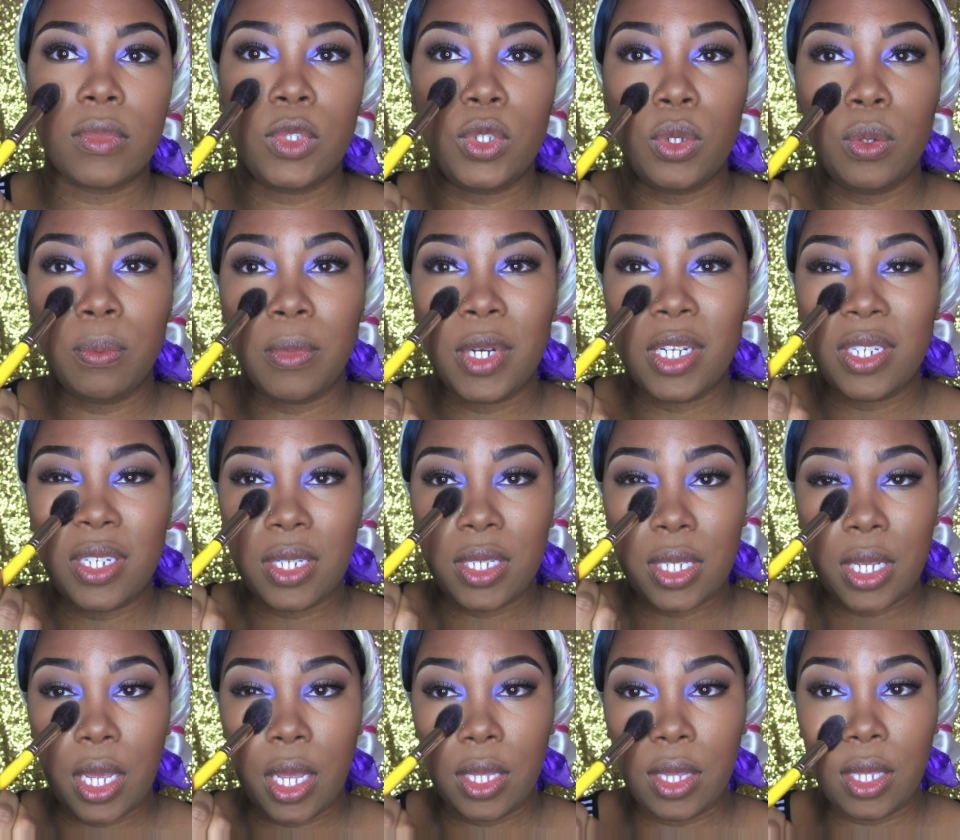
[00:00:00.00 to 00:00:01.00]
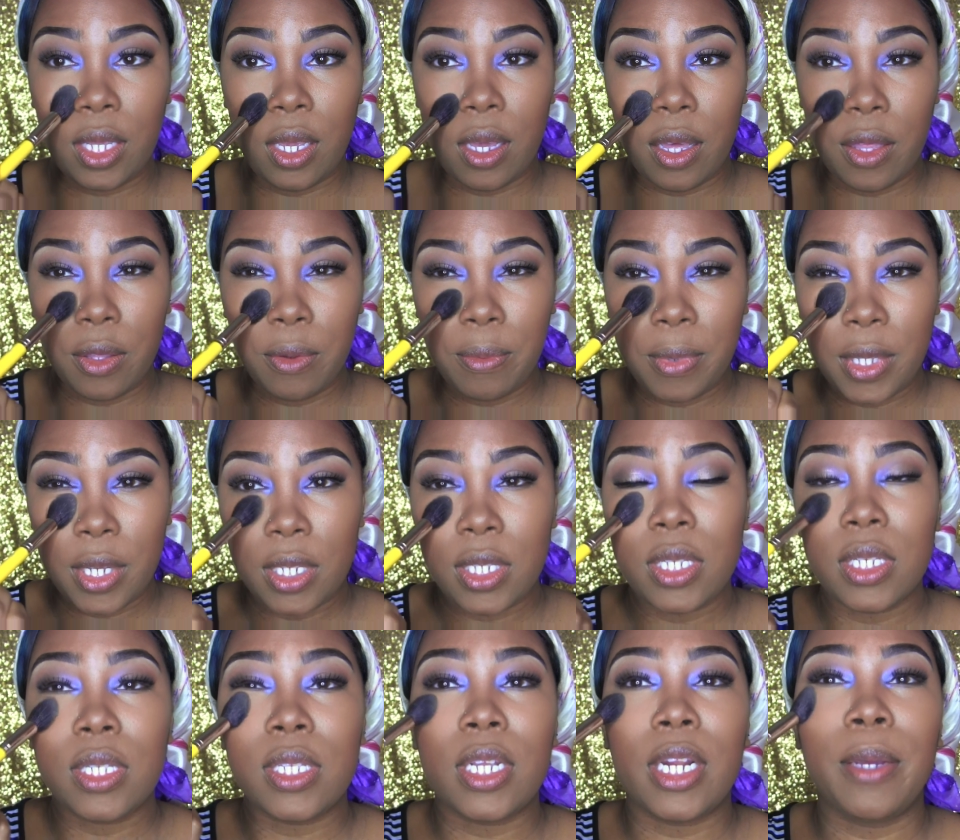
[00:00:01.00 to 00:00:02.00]
too much set the other
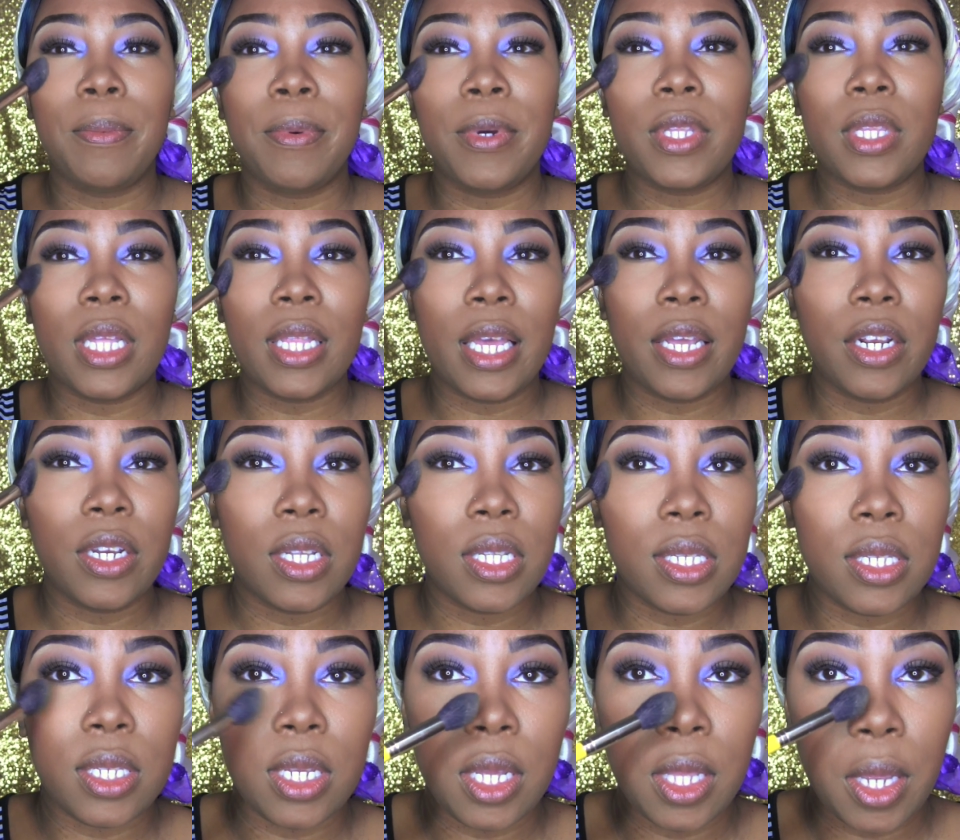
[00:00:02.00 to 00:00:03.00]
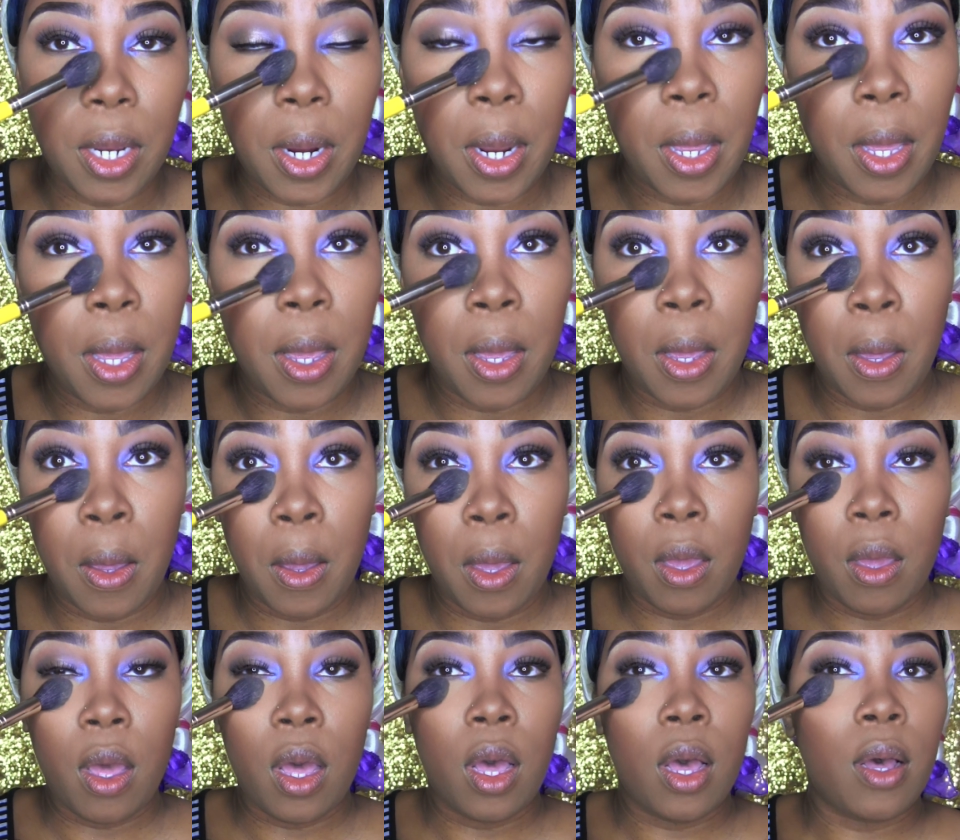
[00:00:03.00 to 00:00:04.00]
places that I put the lighter concealer
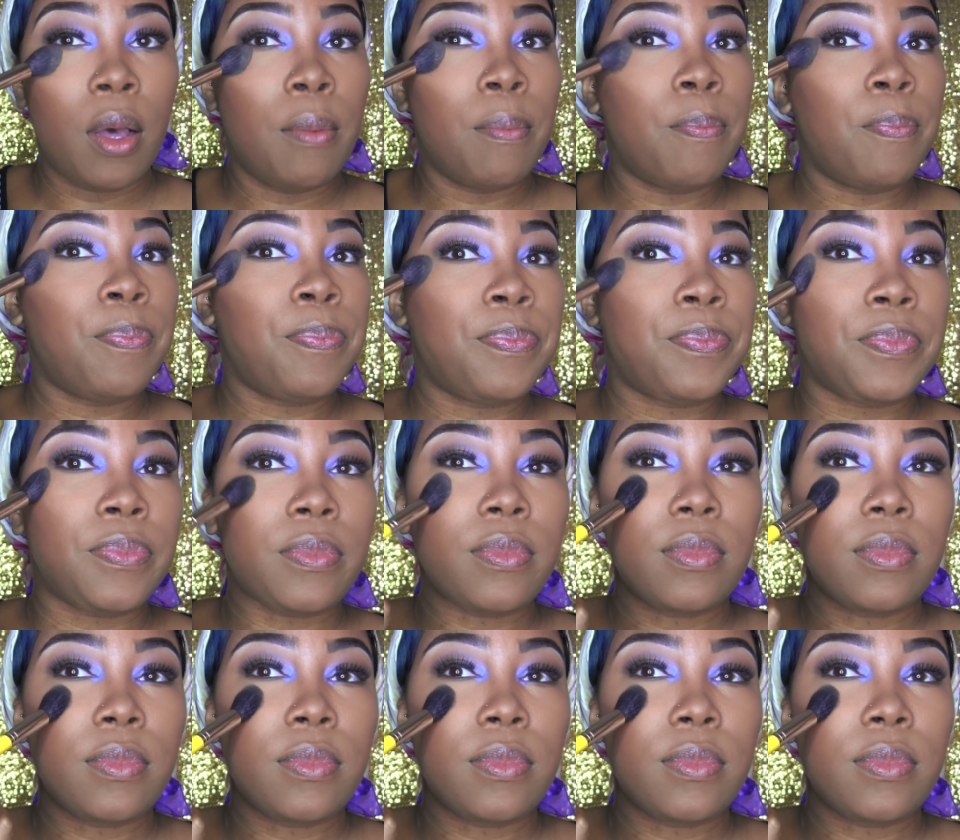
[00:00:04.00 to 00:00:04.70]
um,